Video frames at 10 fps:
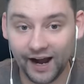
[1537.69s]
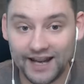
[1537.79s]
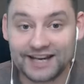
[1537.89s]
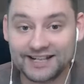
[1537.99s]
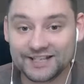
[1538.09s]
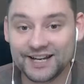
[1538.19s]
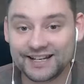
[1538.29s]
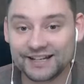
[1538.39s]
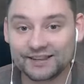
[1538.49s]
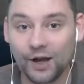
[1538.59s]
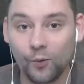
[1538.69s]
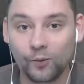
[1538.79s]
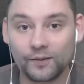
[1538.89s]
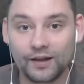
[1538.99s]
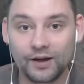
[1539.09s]
I need legit.
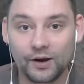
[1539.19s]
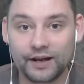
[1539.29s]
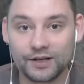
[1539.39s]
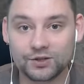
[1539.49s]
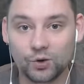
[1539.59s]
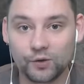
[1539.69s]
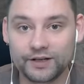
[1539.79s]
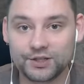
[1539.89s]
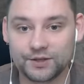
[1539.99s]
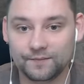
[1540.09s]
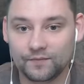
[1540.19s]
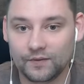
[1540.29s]
Okay, storage.